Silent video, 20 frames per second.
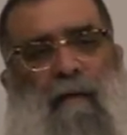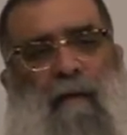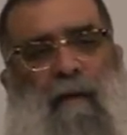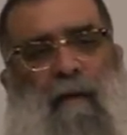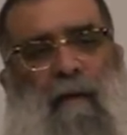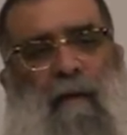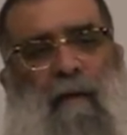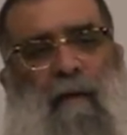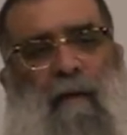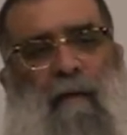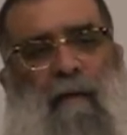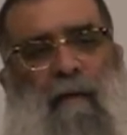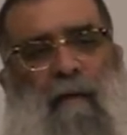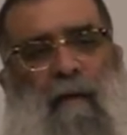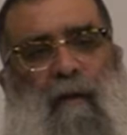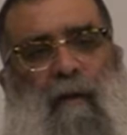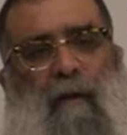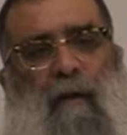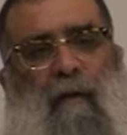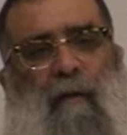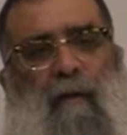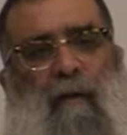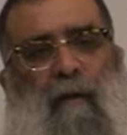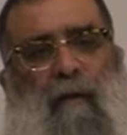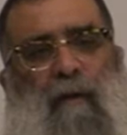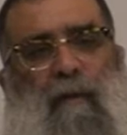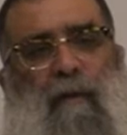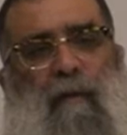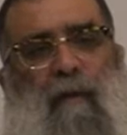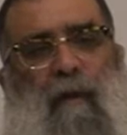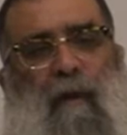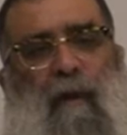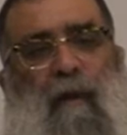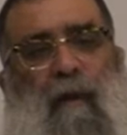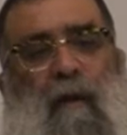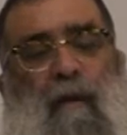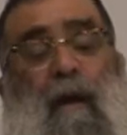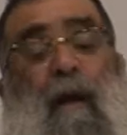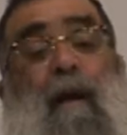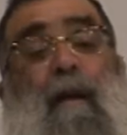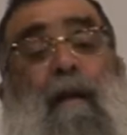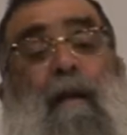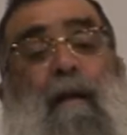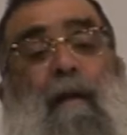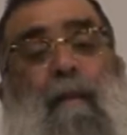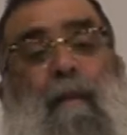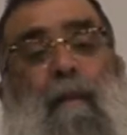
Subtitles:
And you can go to...